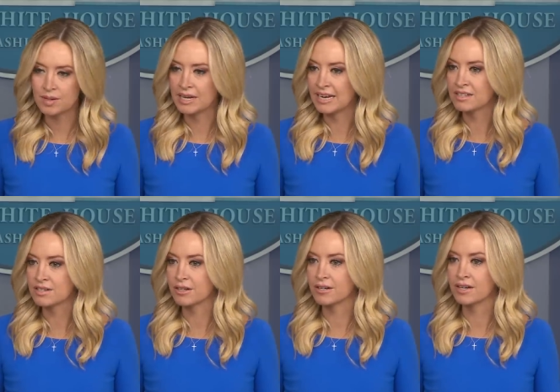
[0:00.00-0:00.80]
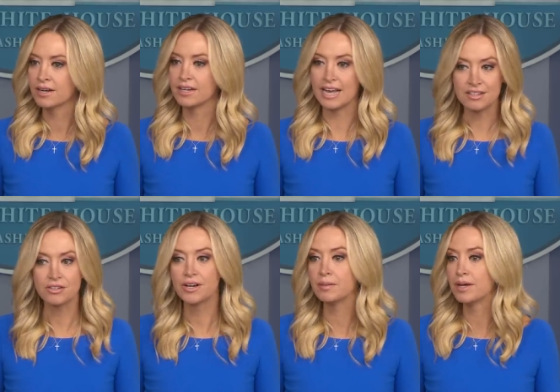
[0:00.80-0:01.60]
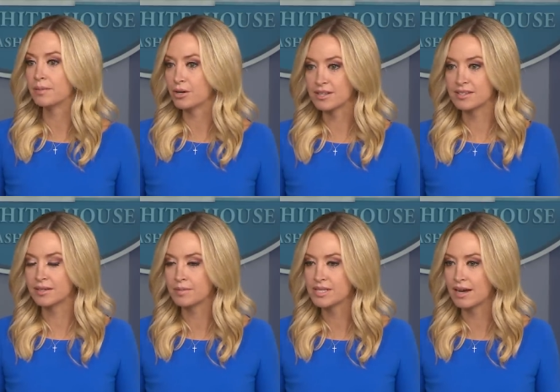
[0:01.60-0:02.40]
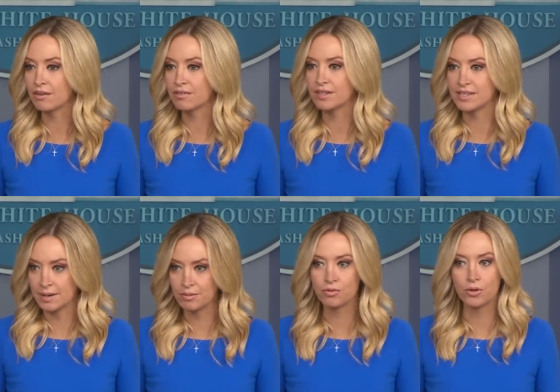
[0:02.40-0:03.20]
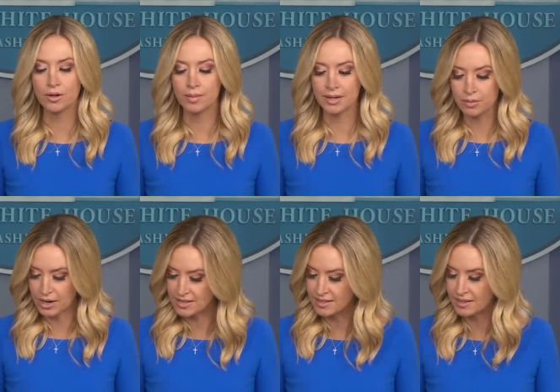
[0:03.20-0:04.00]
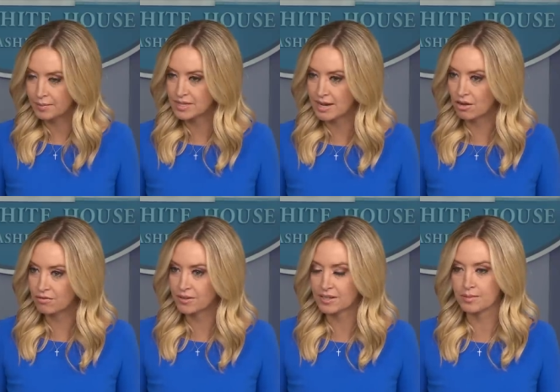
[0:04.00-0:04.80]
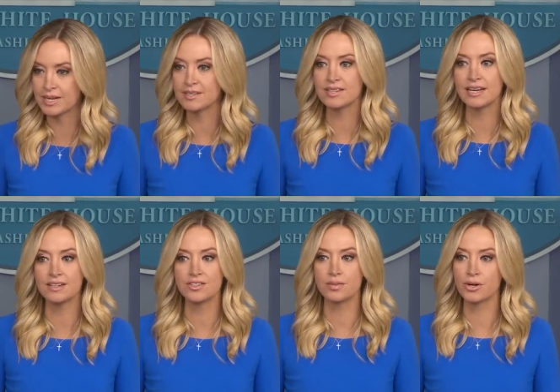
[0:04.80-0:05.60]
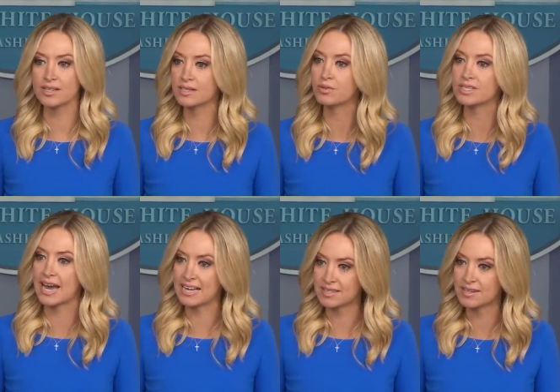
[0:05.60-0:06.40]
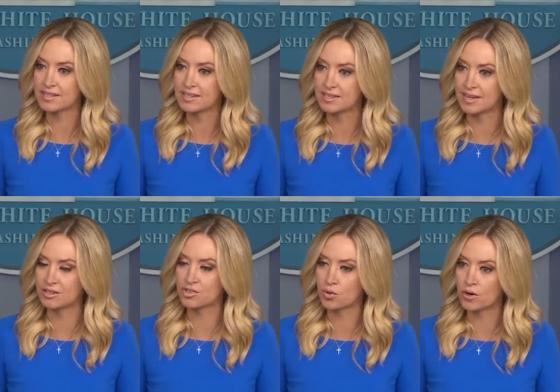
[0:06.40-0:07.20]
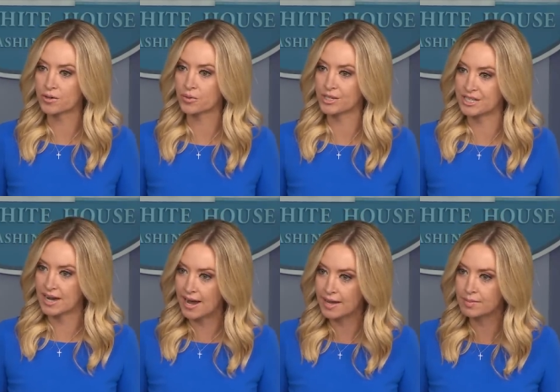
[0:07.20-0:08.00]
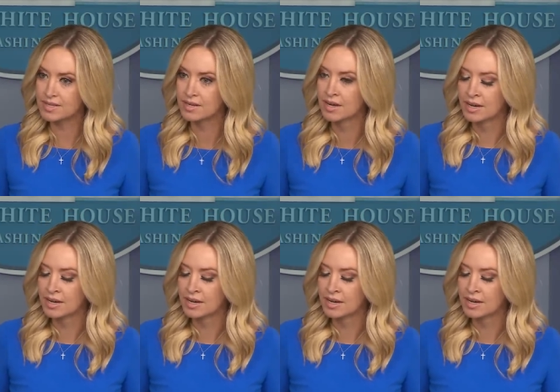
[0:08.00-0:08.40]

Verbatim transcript: been answered yesterday by the president himself, the day before by the president himself on the debate stage. The president was asked this. He said, sure, three times.